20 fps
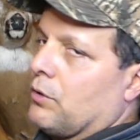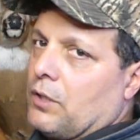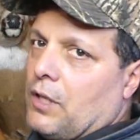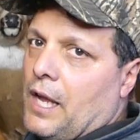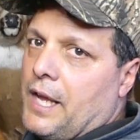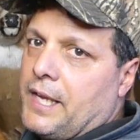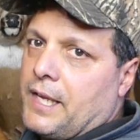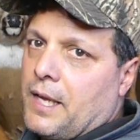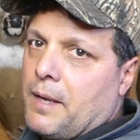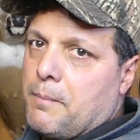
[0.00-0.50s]

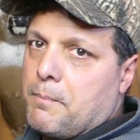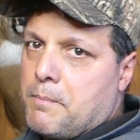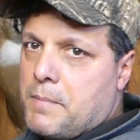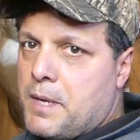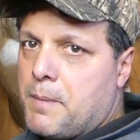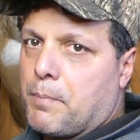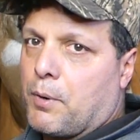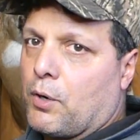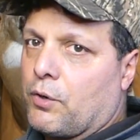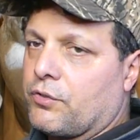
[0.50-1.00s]
like it,
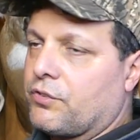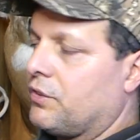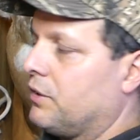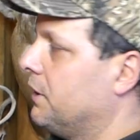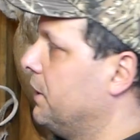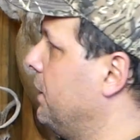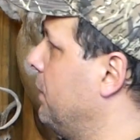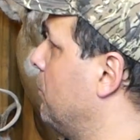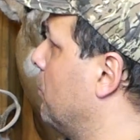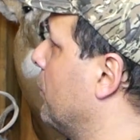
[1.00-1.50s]
me
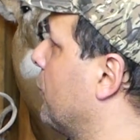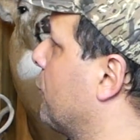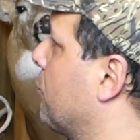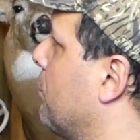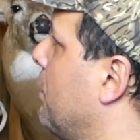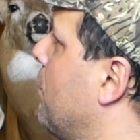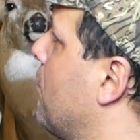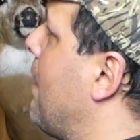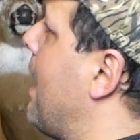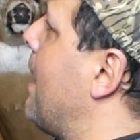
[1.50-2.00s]
personally, with
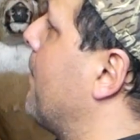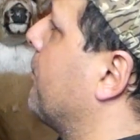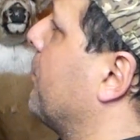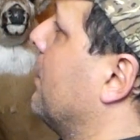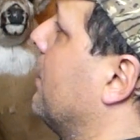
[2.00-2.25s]
3 wraps.